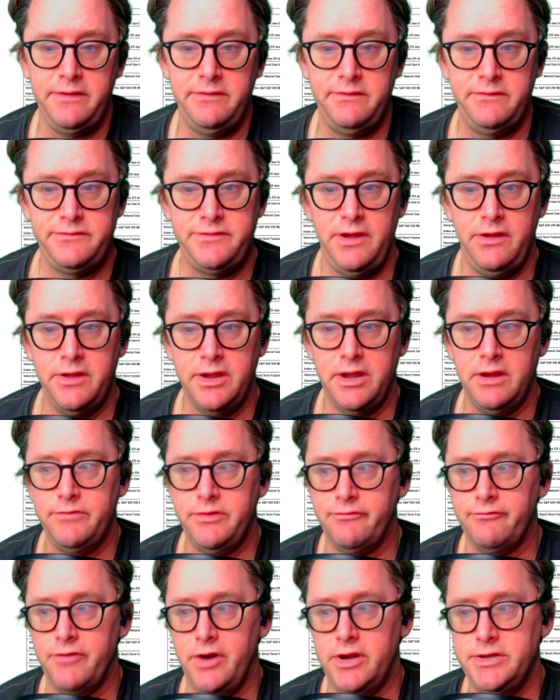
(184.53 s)
and the selling of
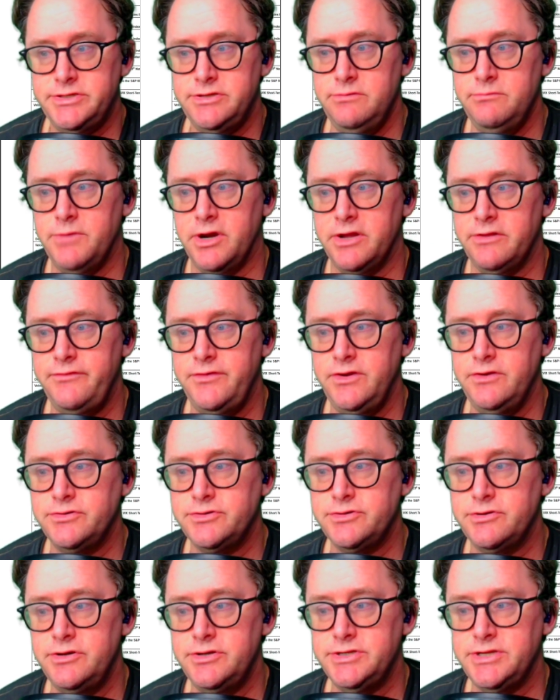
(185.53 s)
the front 2-month
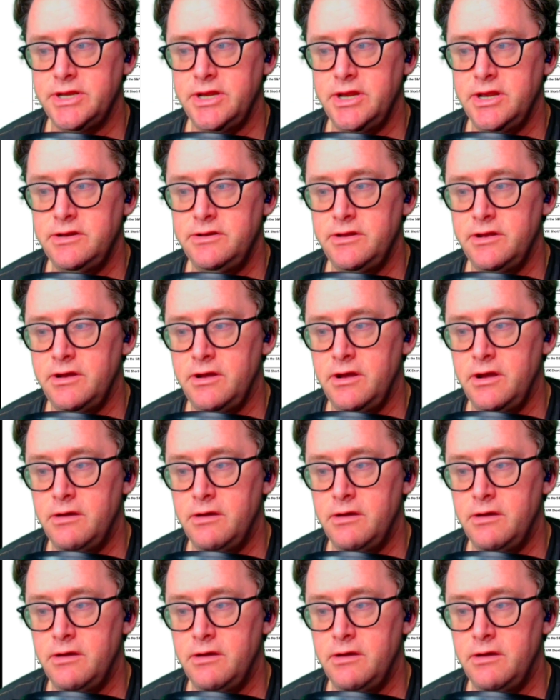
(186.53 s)
futures in